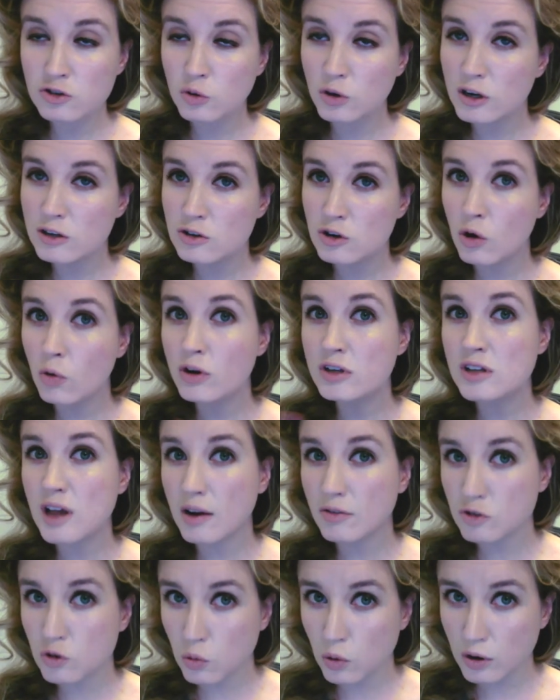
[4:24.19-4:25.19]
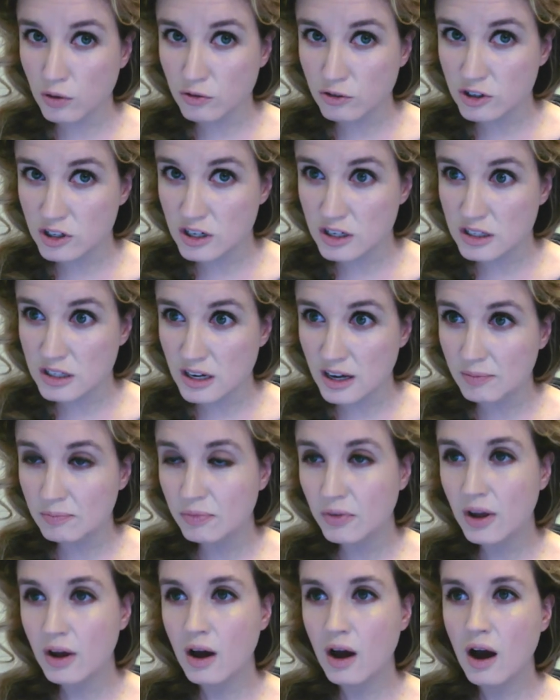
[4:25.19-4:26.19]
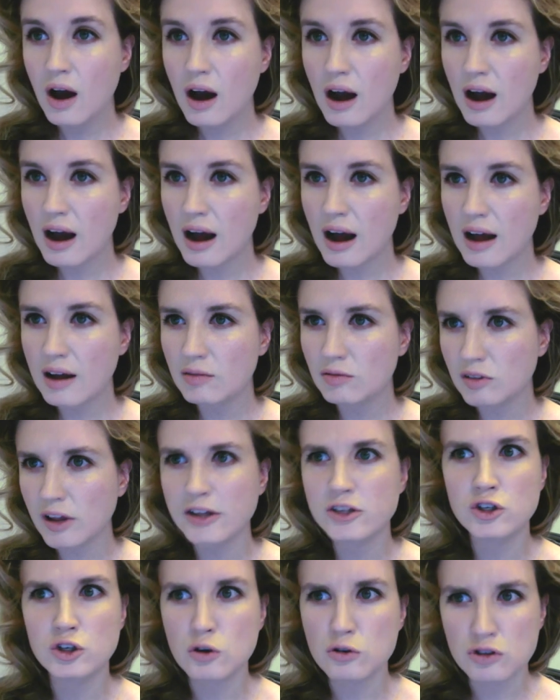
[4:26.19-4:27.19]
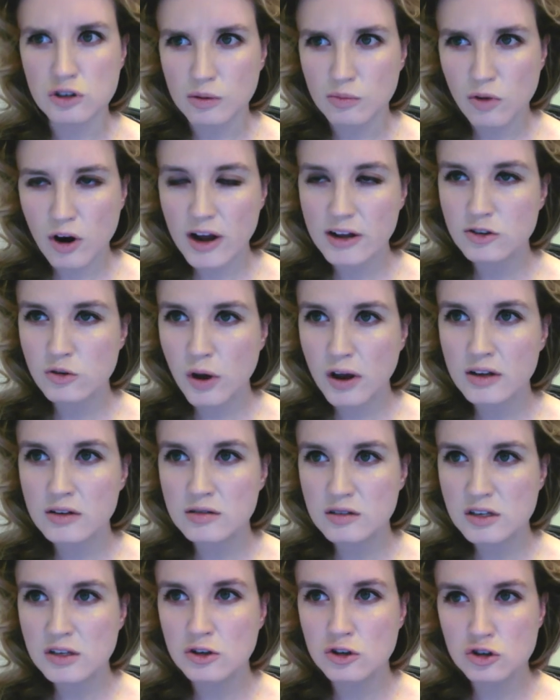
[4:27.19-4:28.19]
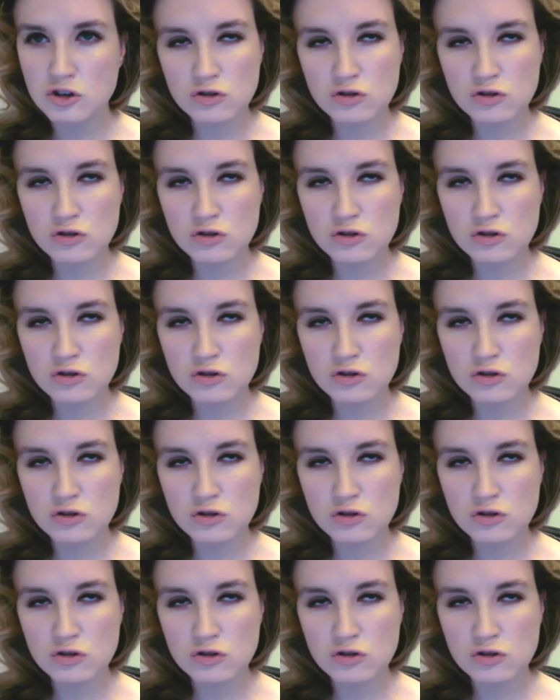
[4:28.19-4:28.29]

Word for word: So he doesn't always have to work for Disney. Let's use him. Right. So I can see the